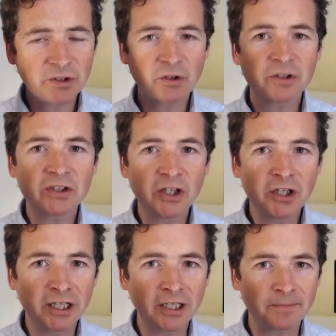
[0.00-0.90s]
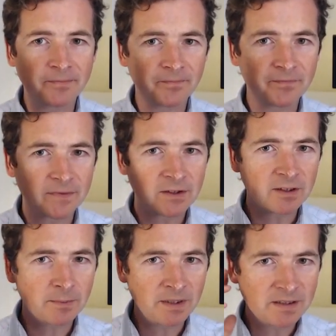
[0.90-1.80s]
What's your surname?
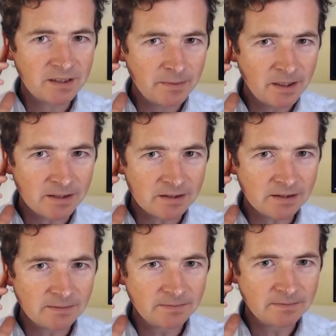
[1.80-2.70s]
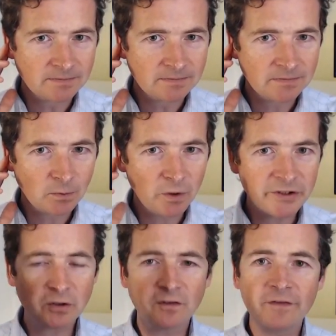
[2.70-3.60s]
So you give me the same answer.
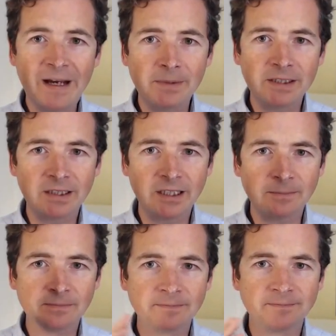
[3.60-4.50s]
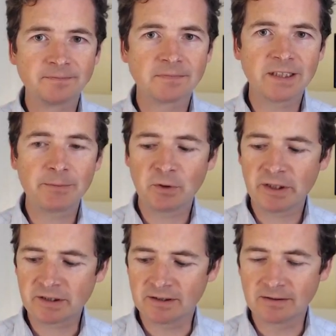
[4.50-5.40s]
What's your family name? Same
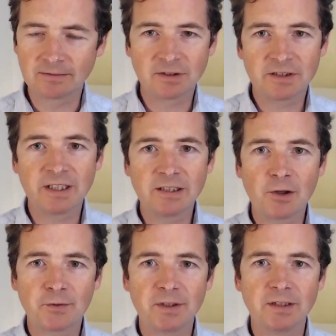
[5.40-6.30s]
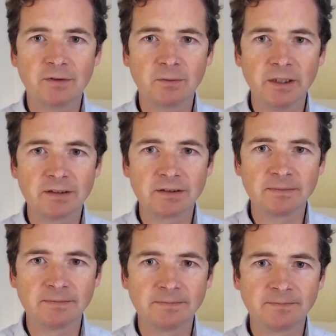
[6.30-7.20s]
question, just said in 3 different ways.